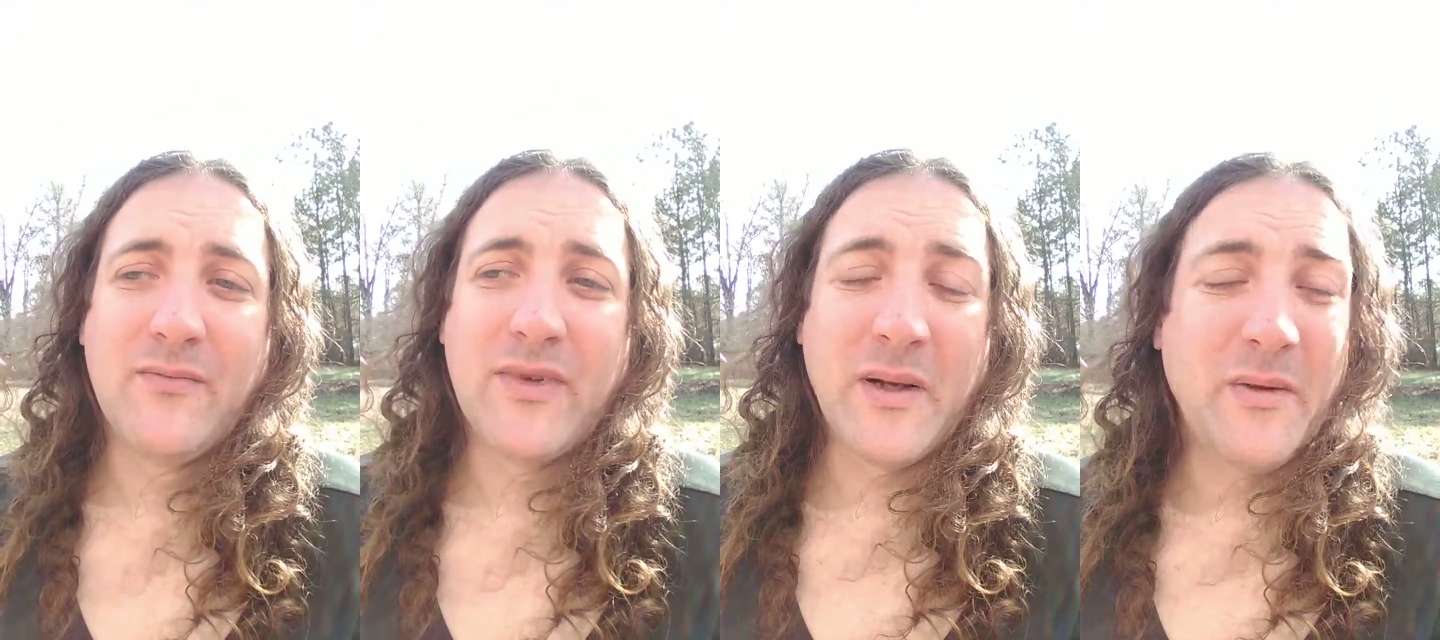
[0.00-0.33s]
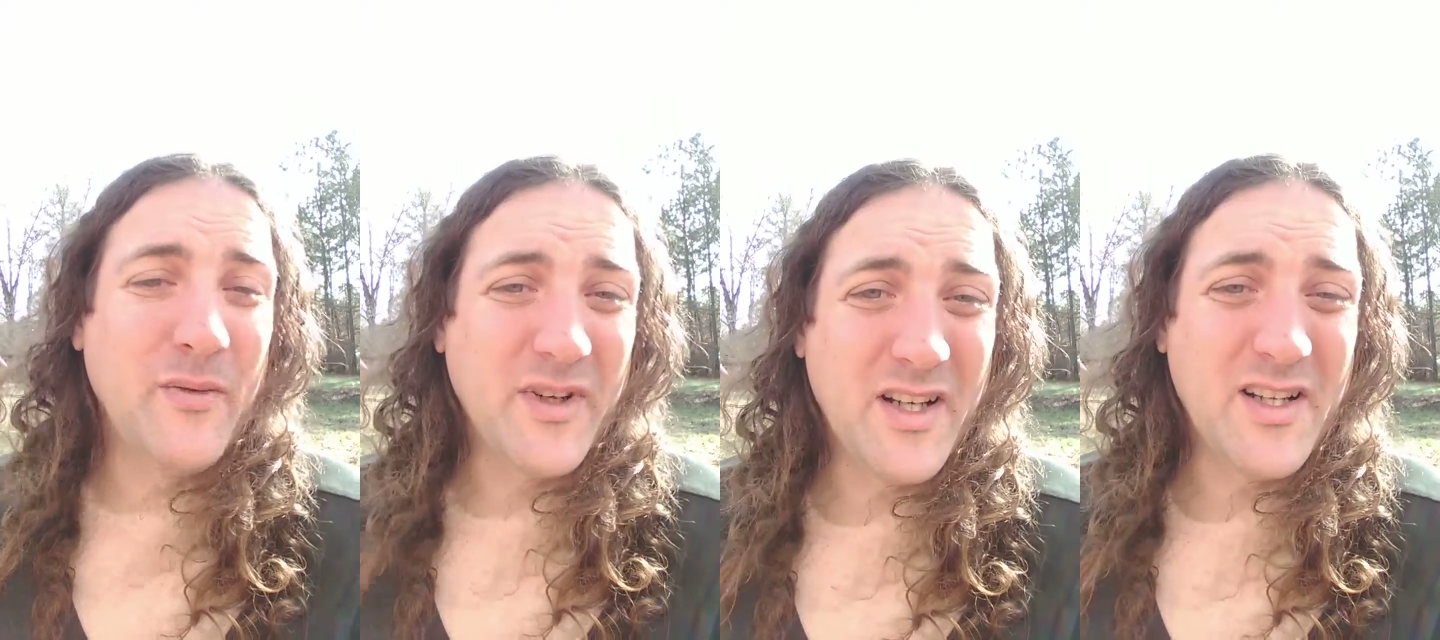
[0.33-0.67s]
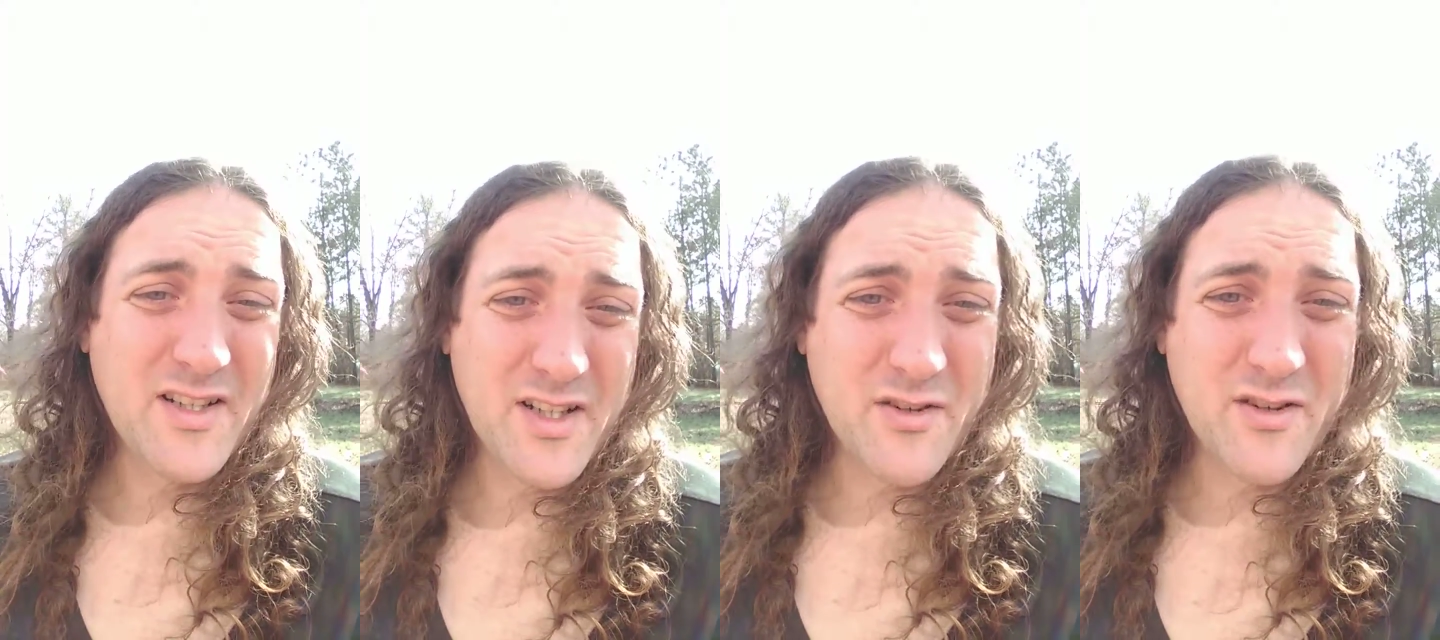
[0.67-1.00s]
probably wouldn't
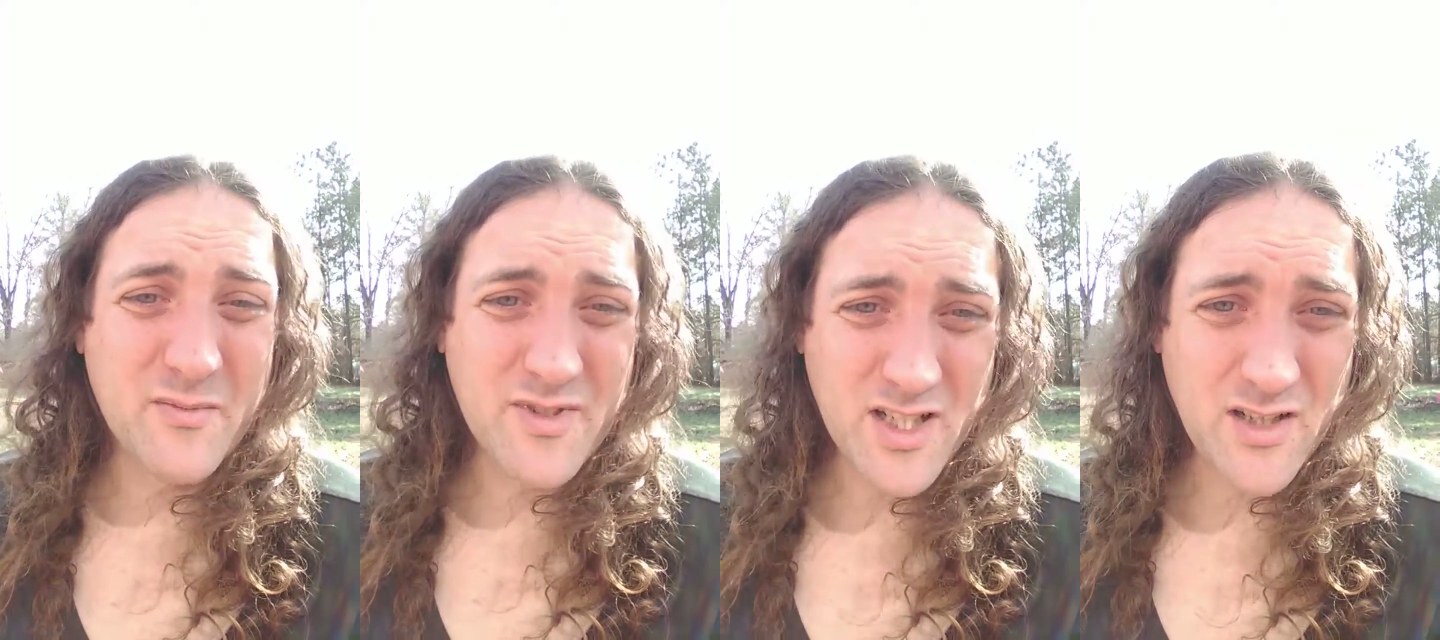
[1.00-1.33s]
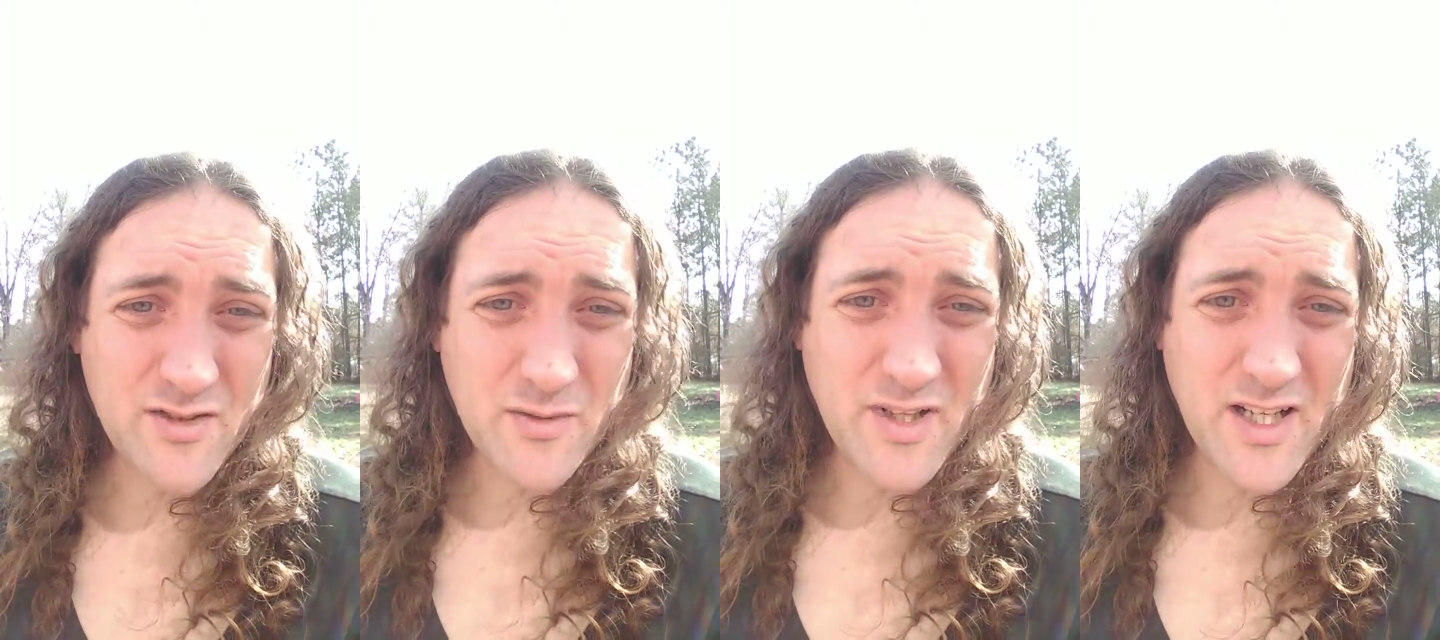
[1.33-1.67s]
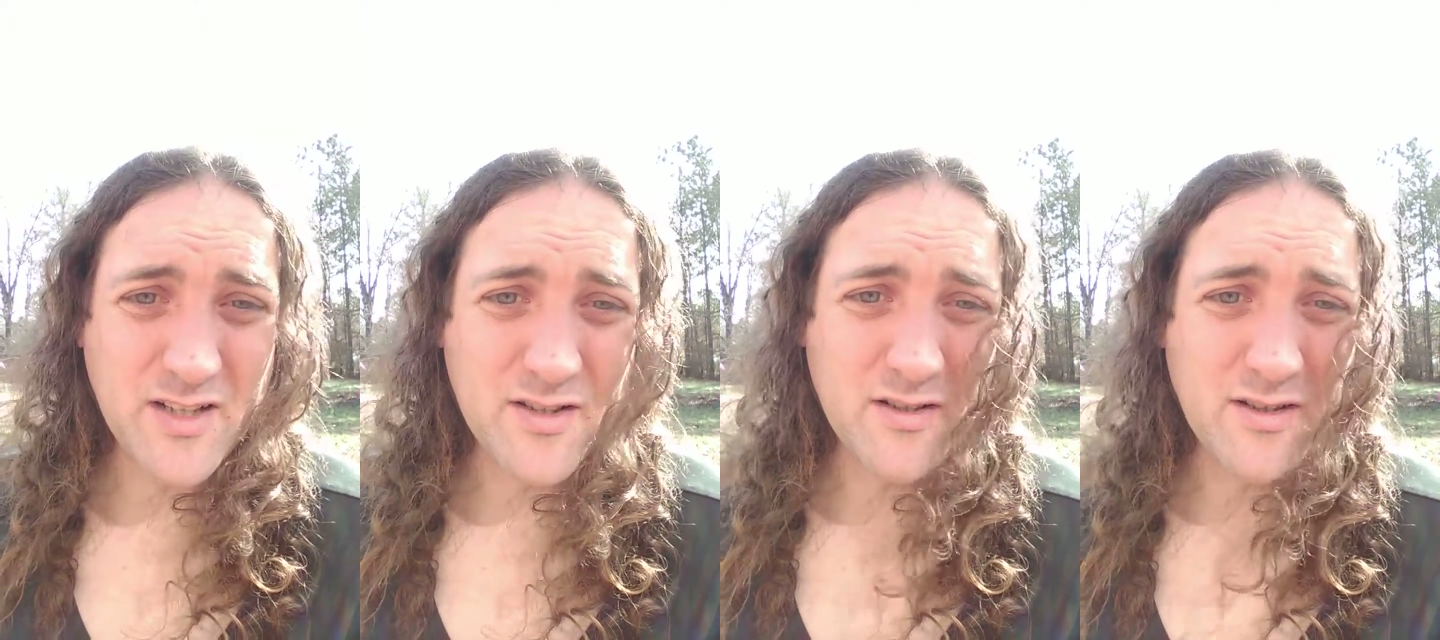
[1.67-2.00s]
consider themselves a
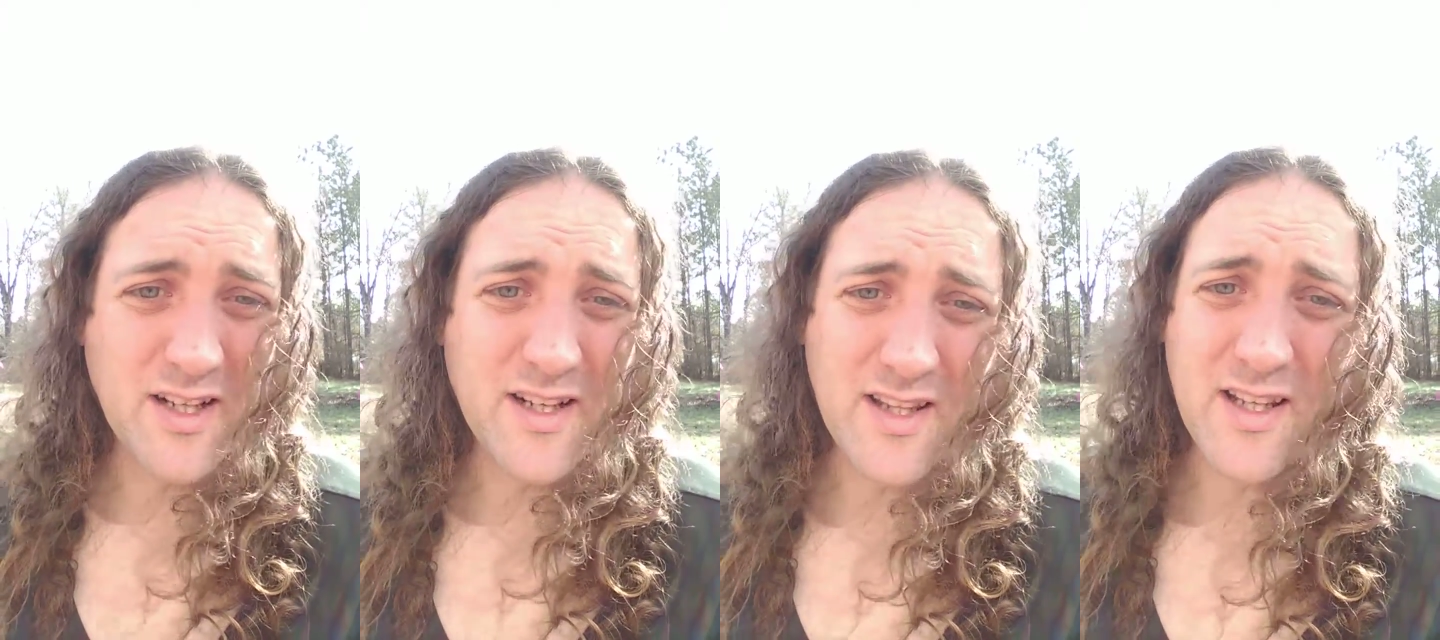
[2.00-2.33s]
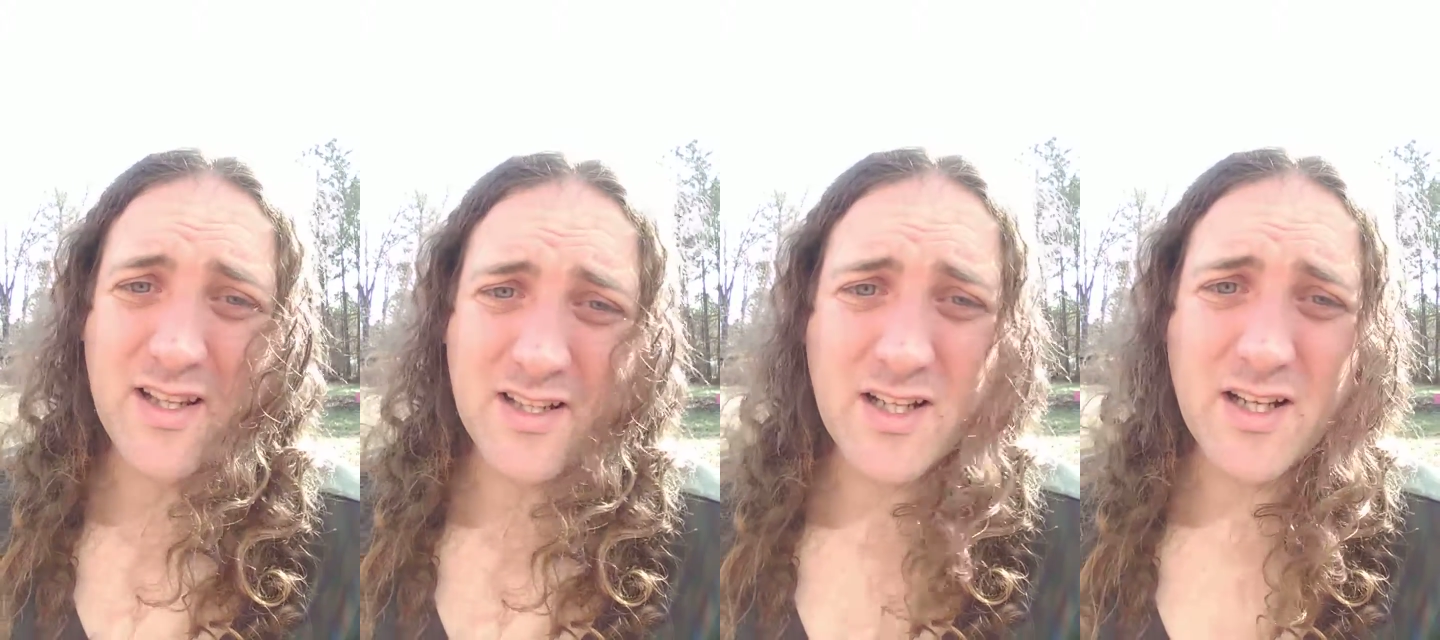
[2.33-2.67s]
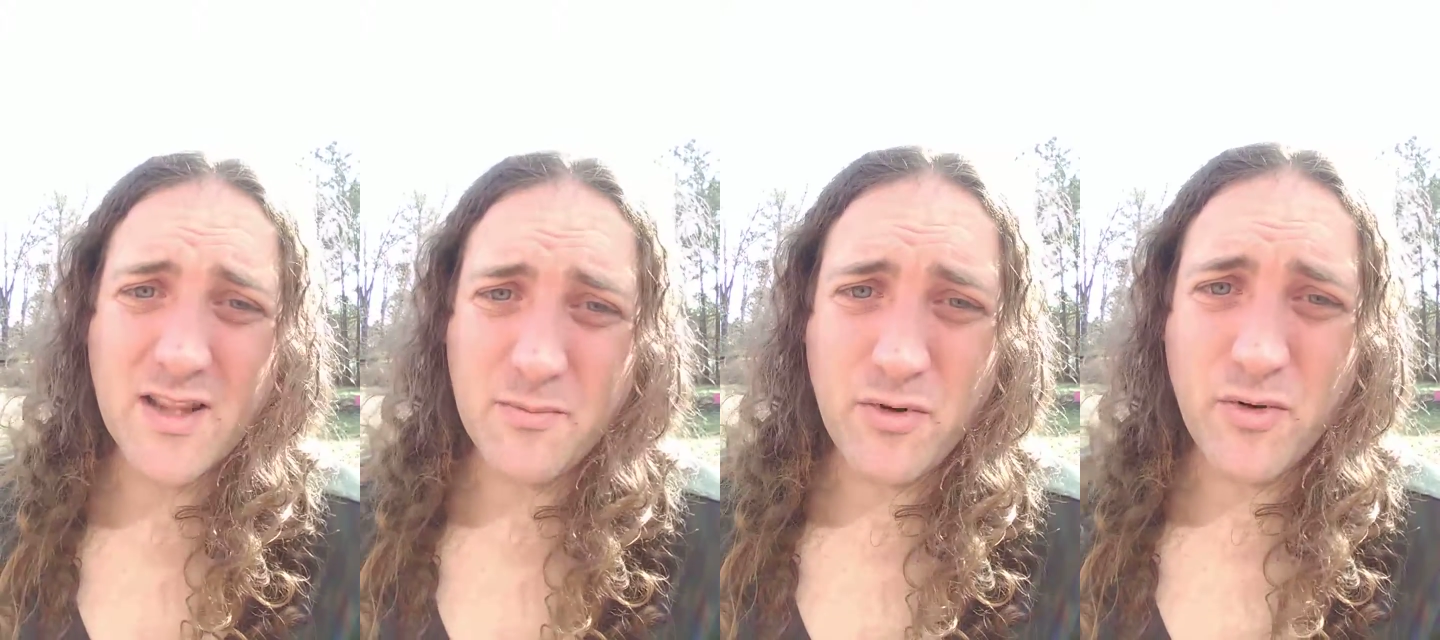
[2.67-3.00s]
master. And I think that's kind
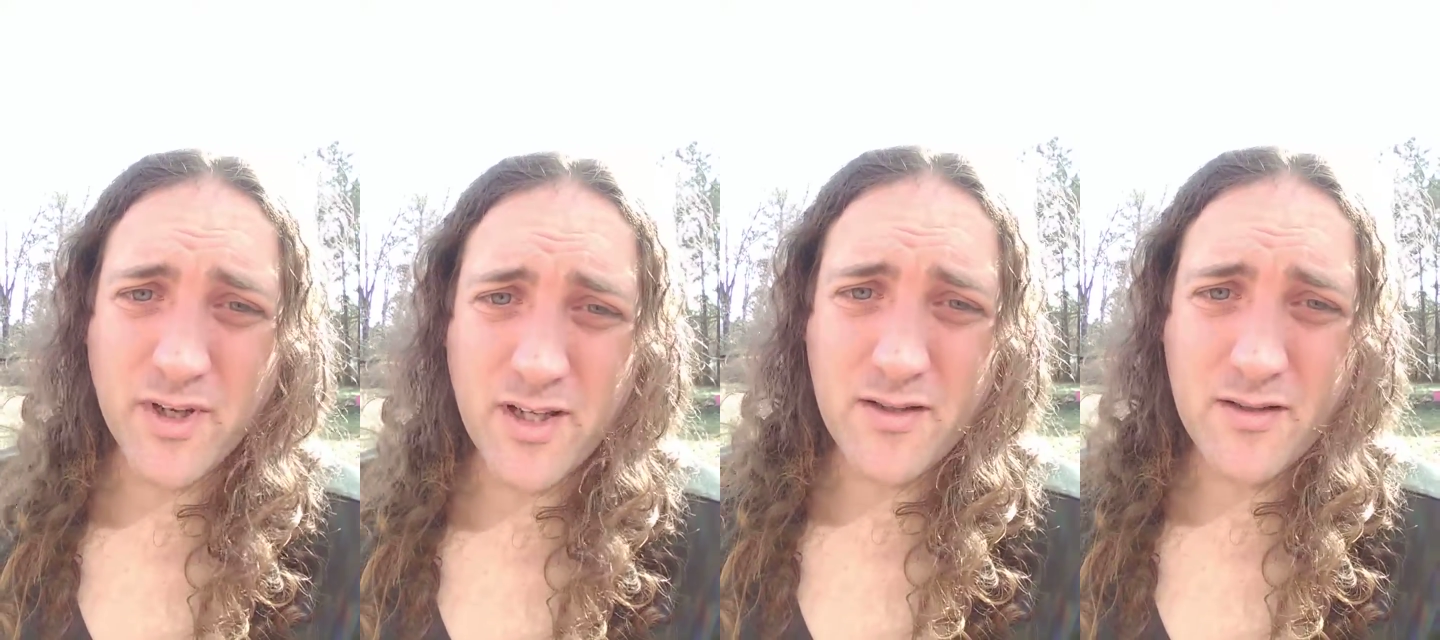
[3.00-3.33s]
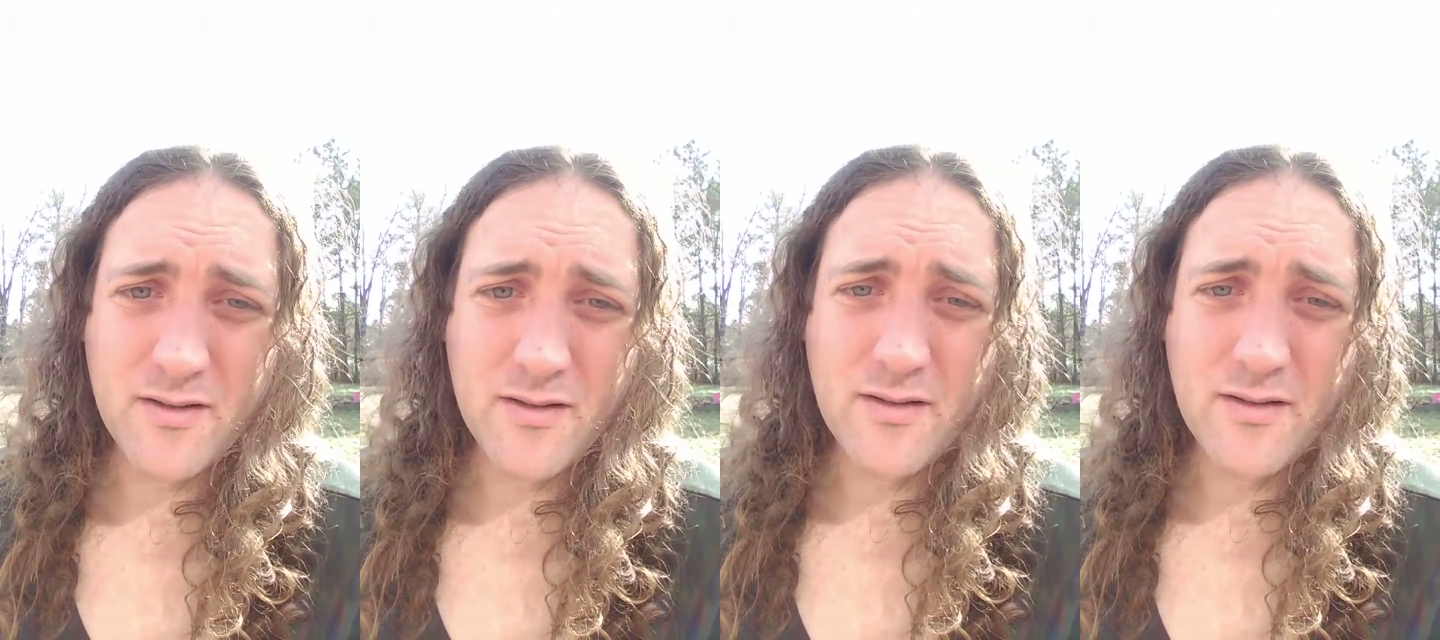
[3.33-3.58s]
of the point.